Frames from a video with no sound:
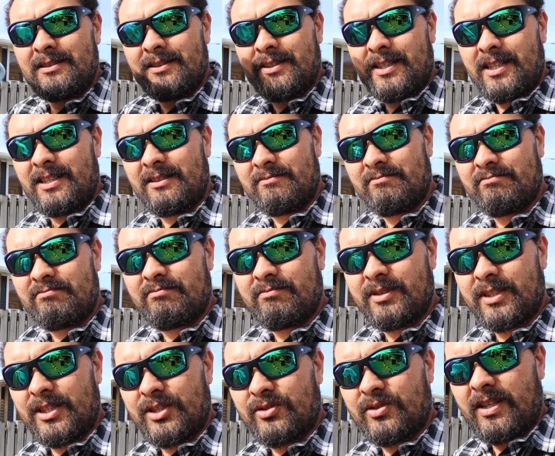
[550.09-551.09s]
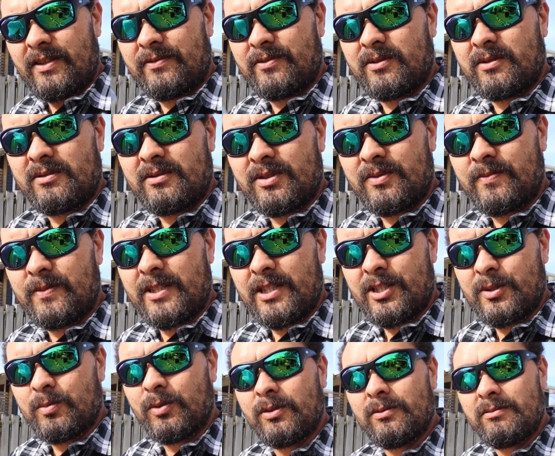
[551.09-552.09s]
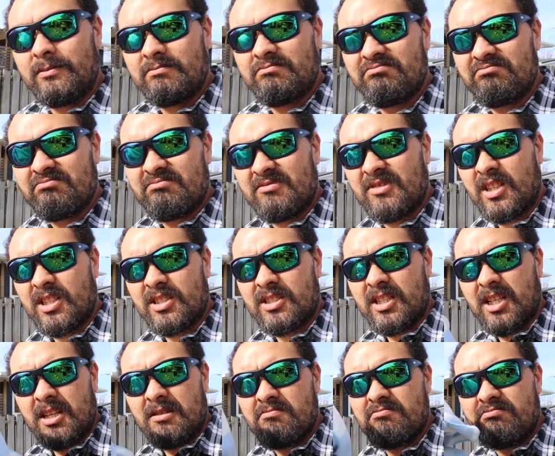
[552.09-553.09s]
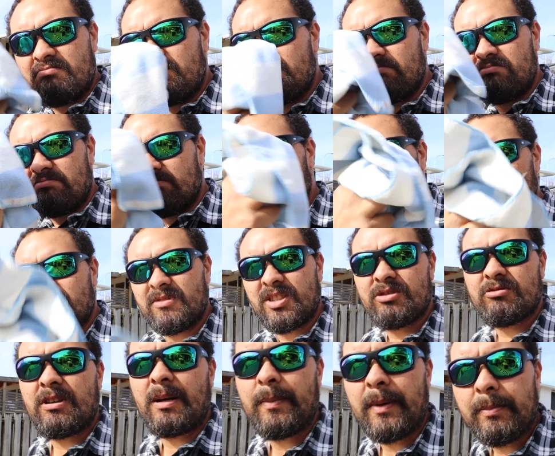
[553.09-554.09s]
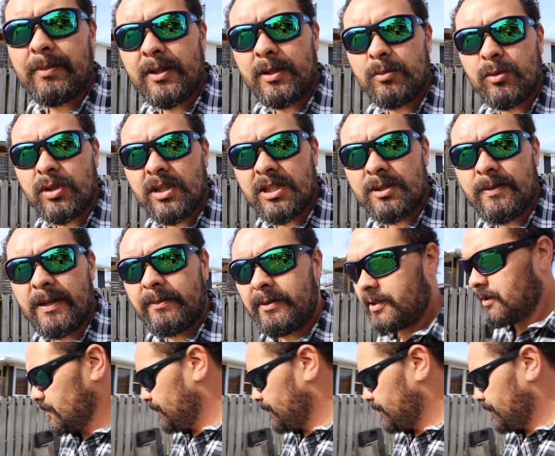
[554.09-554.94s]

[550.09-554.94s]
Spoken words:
You know, pretty straightforward. It's pretty small, nice to scrub up in the mornings maybe.